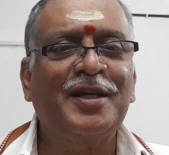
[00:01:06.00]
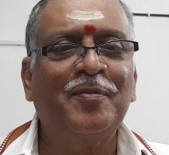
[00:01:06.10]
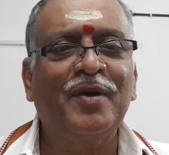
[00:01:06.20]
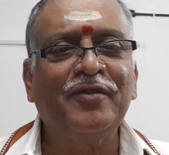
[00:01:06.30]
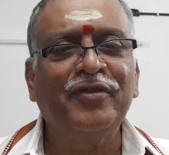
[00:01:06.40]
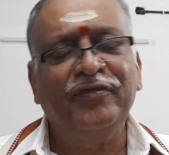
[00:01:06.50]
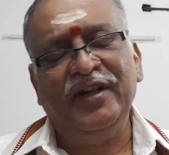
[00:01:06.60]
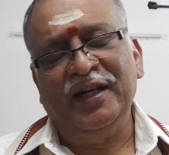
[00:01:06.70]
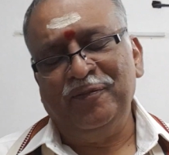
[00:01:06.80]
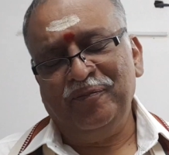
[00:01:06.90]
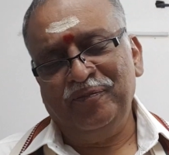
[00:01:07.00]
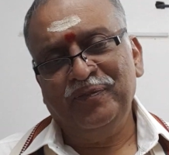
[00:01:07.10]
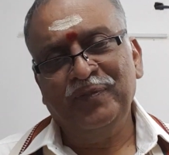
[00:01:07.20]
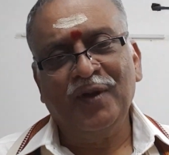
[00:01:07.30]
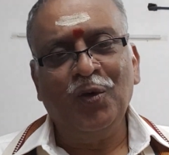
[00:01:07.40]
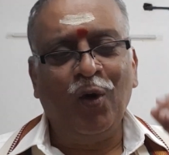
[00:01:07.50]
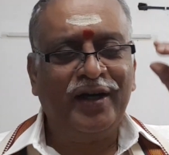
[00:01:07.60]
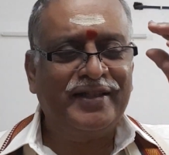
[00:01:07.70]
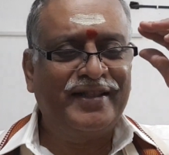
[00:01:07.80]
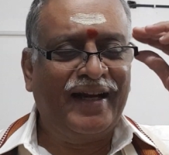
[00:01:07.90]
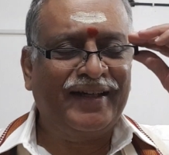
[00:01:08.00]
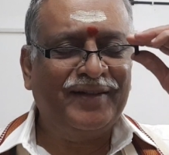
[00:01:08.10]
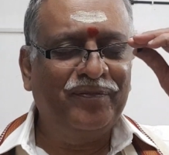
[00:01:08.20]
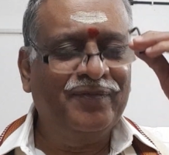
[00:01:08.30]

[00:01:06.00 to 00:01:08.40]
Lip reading: number 15. What is that?